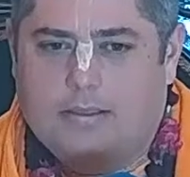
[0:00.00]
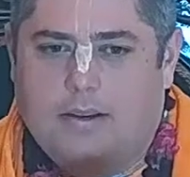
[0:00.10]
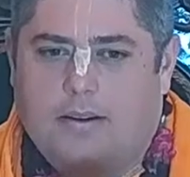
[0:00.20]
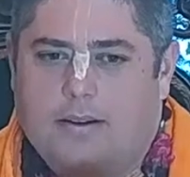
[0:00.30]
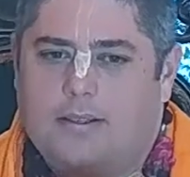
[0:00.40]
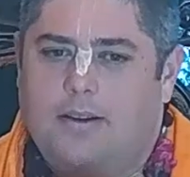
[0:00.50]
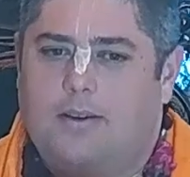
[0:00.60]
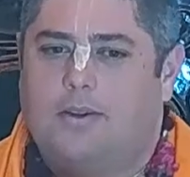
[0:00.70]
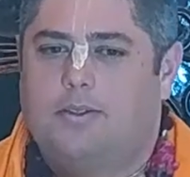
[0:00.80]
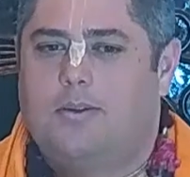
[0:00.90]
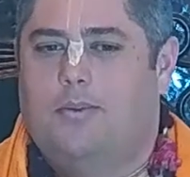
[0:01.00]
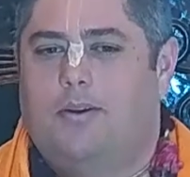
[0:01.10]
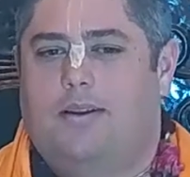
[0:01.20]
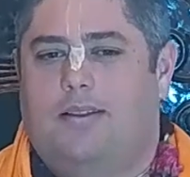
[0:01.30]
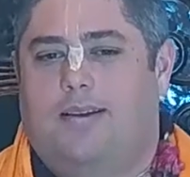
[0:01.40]
Is there is there a Krishna
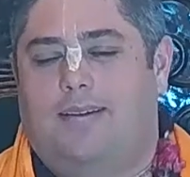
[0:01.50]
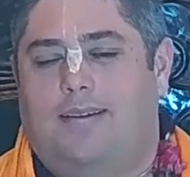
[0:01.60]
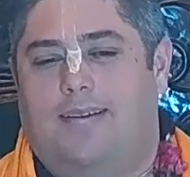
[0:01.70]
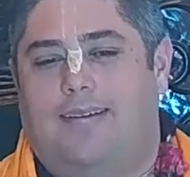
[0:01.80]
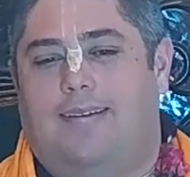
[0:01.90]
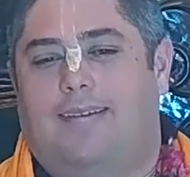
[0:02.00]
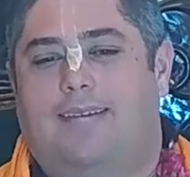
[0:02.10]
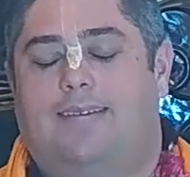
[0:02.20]
book in that? Uh...